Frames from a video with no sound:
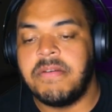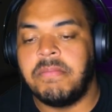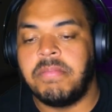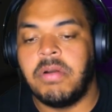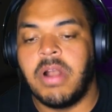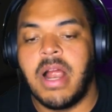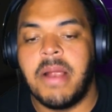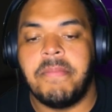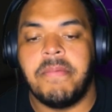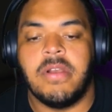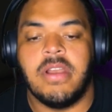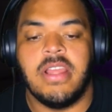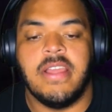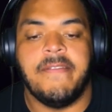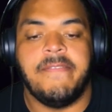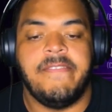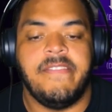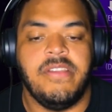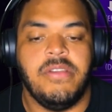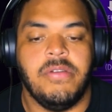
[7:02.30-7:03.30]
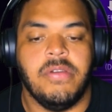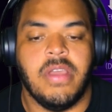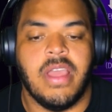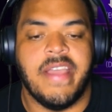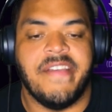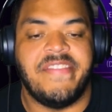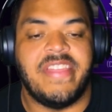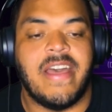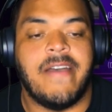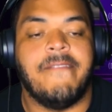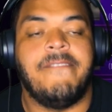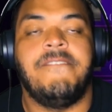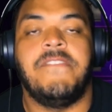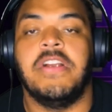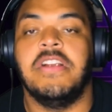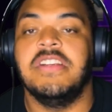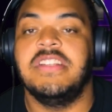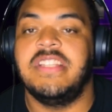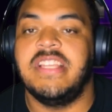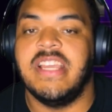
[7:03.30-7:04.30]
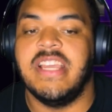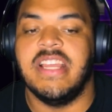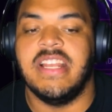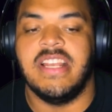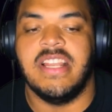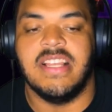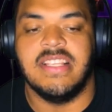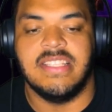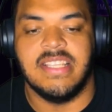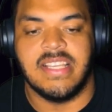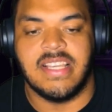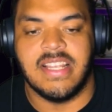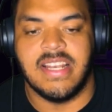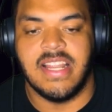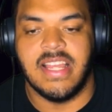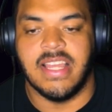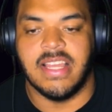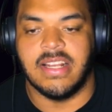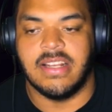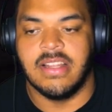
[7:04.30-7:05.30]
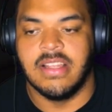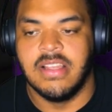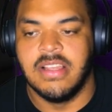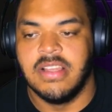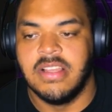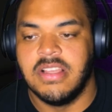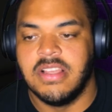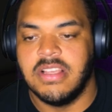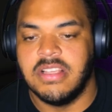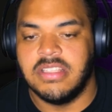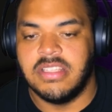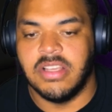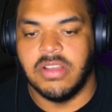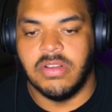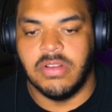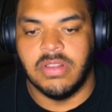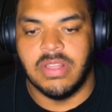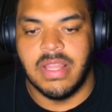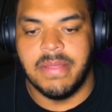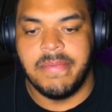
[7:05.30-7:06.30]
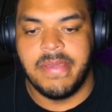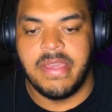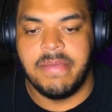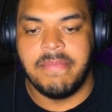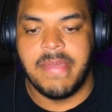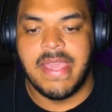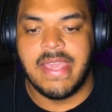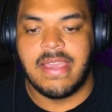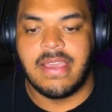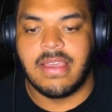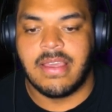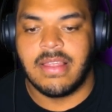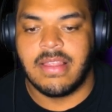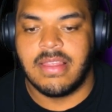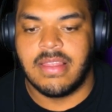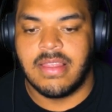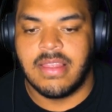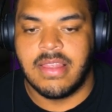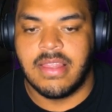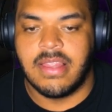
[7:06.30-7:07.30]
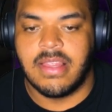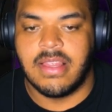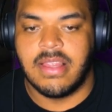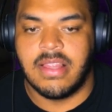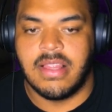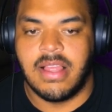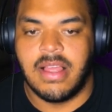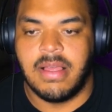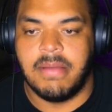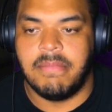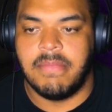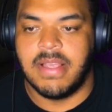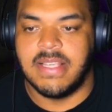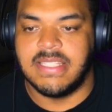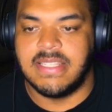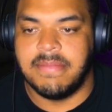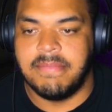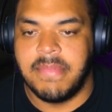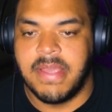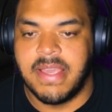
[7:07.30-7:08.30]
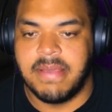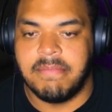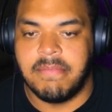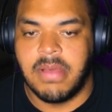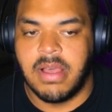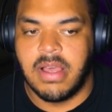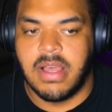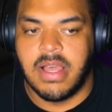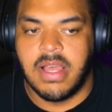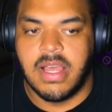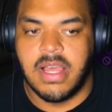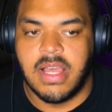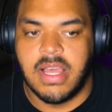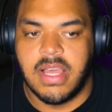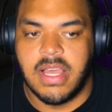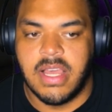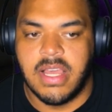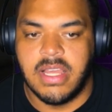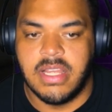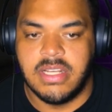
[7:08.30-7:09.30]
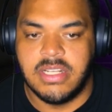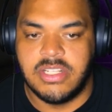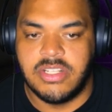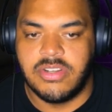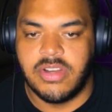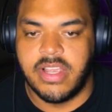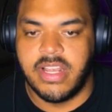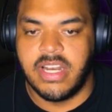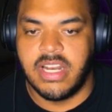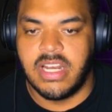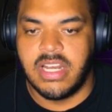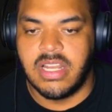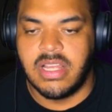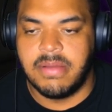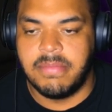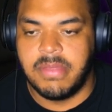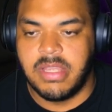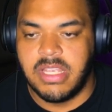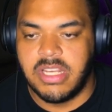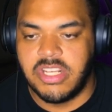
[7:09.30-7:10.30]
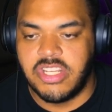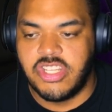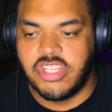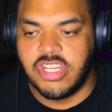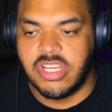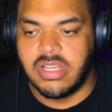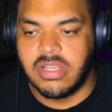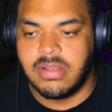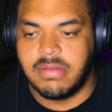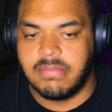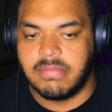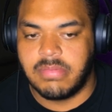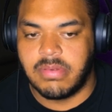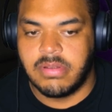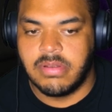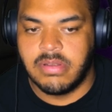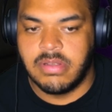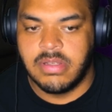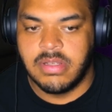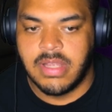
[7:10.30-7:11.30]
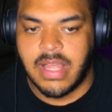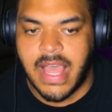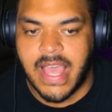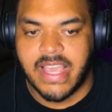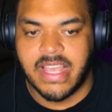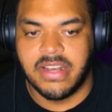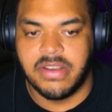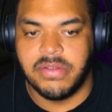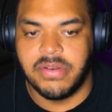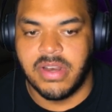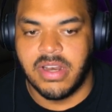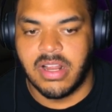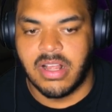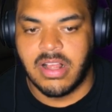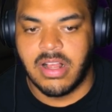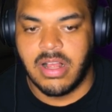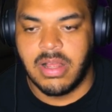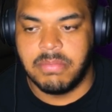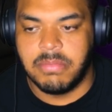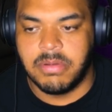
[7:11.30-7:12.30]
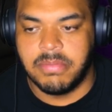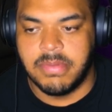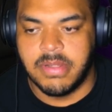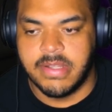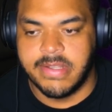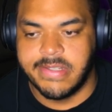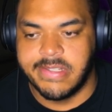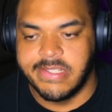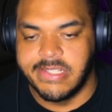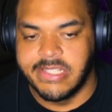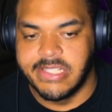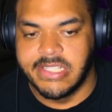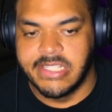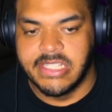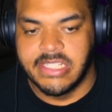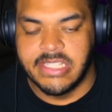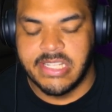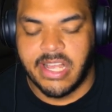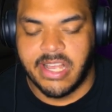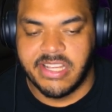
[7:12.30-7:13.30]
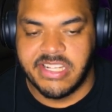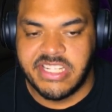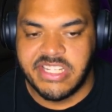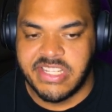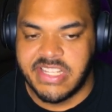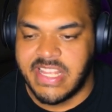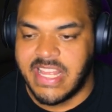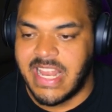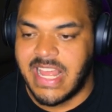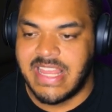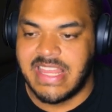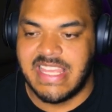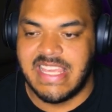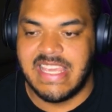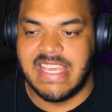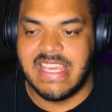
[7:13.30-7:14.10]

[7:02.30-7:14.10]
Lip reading: property if that first hit doesn't connect. So let me make my training dummy jump. I can do it in a combo, but I'll show that at the